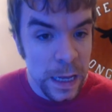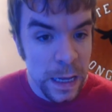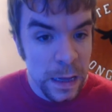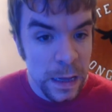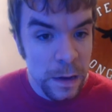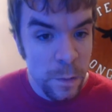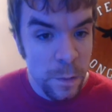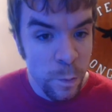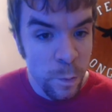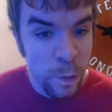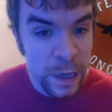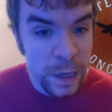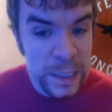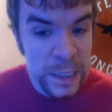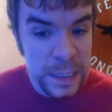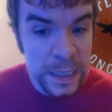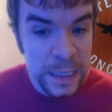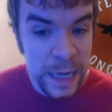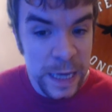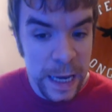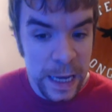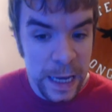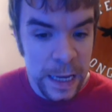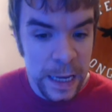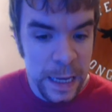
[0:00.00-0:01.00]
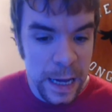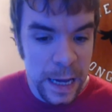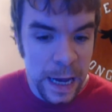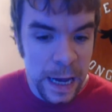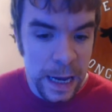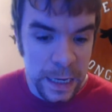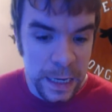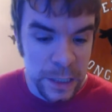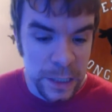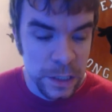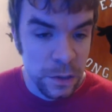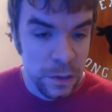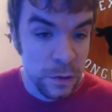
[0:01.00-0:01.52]
Wednesday,
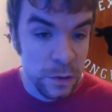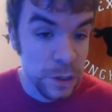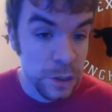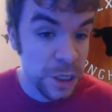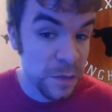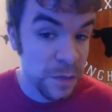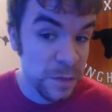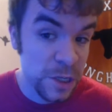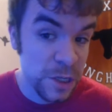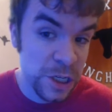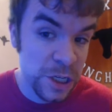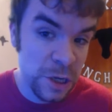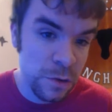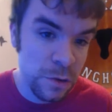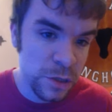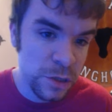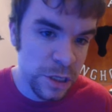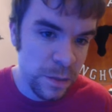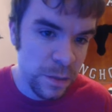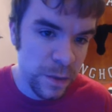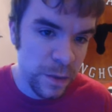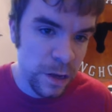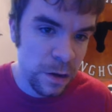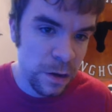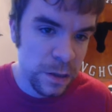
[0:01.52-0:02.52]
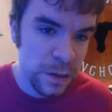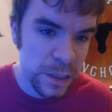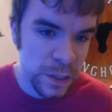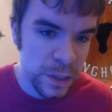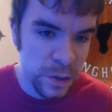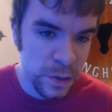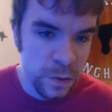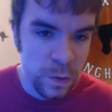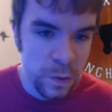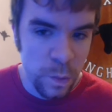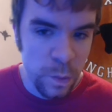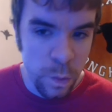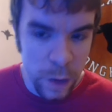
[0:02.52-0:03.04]
I showed some of y'all on
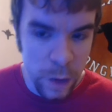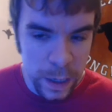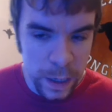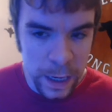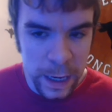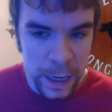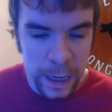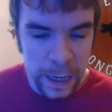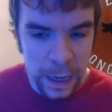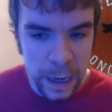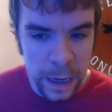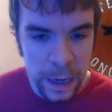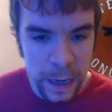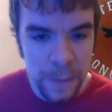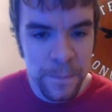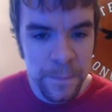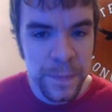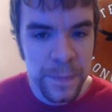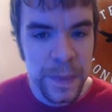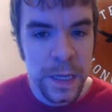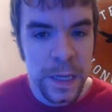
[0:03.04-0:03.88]
Discord what I got.